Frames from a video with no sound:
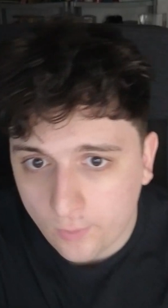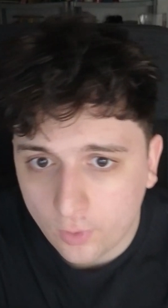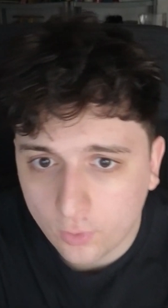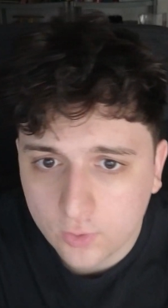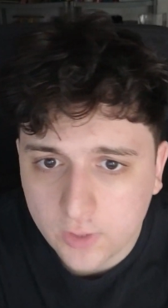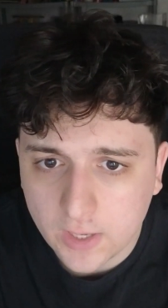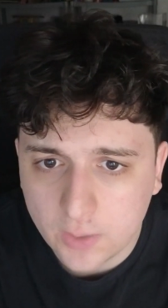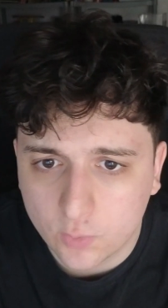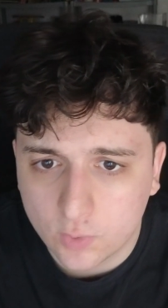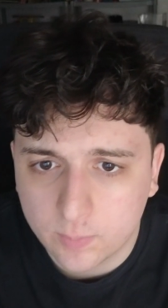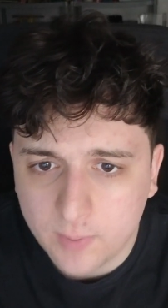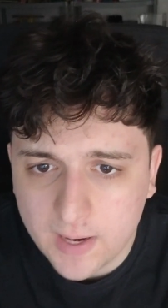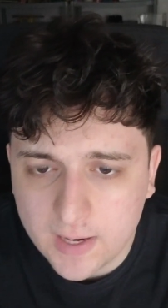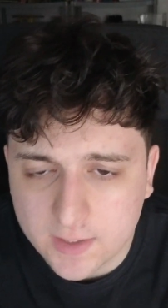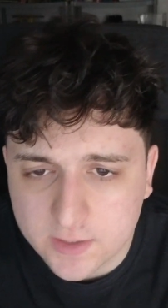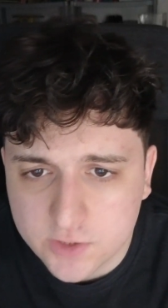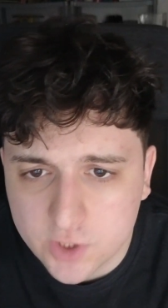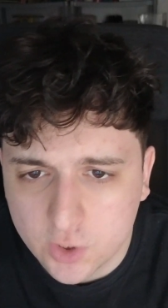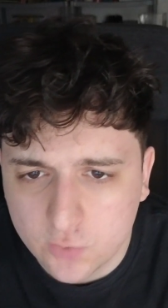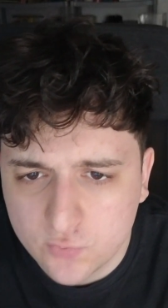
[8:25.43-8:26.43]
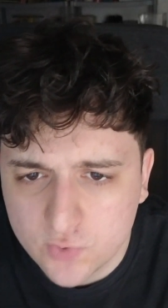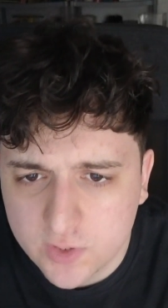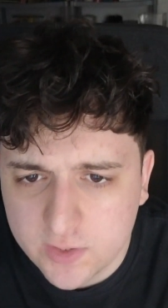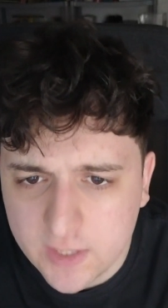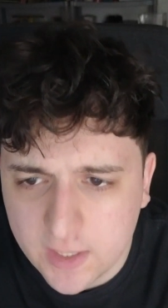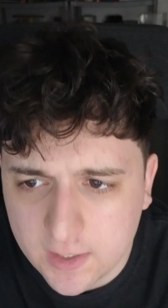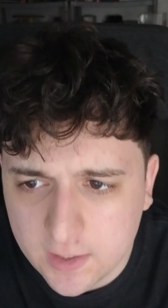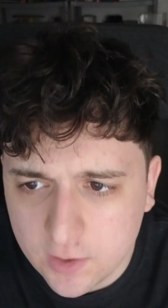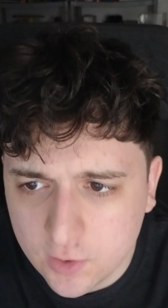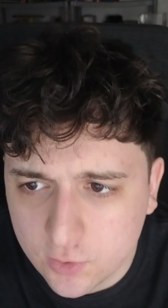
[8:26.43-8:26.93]
Okay, we're back. Sorry for the
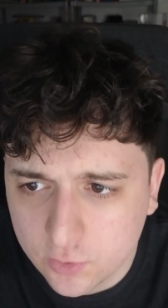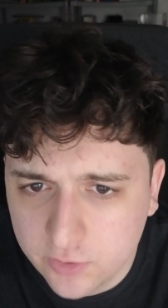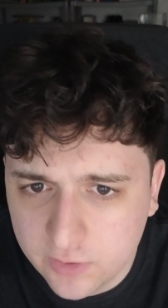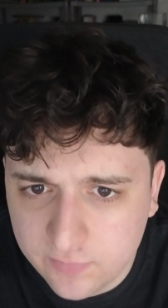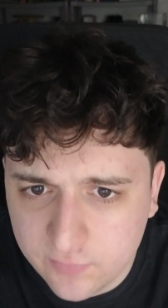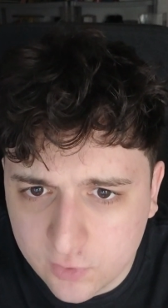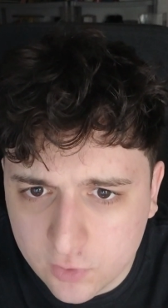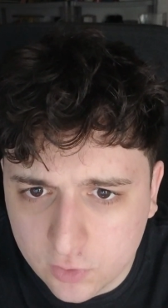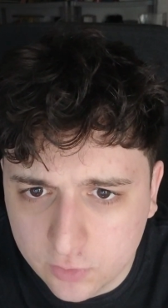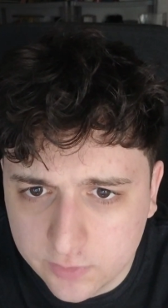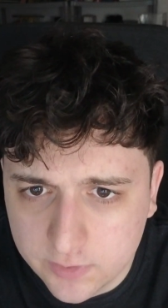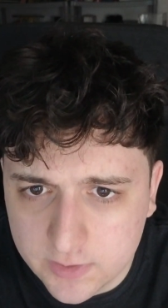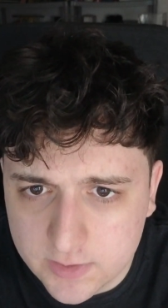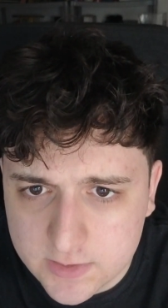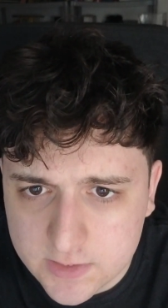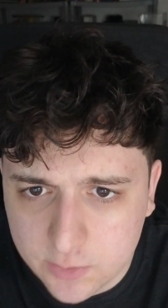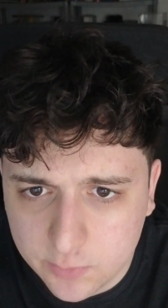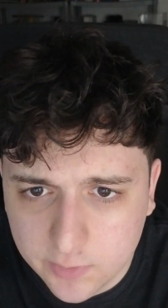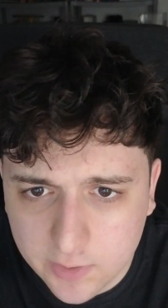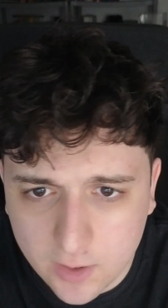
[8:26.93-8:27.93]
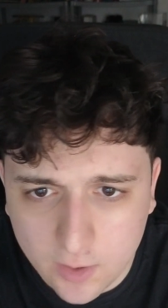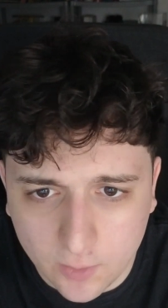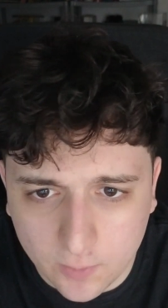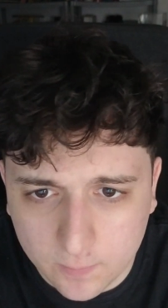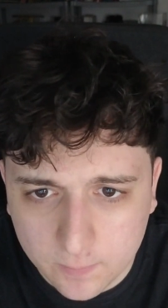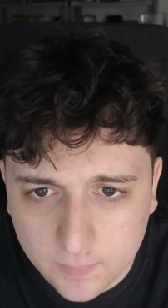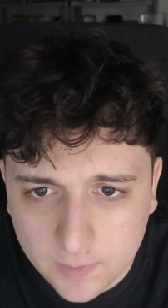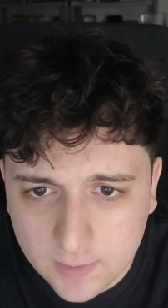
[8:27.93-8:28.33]
technical difficulties. Here we go.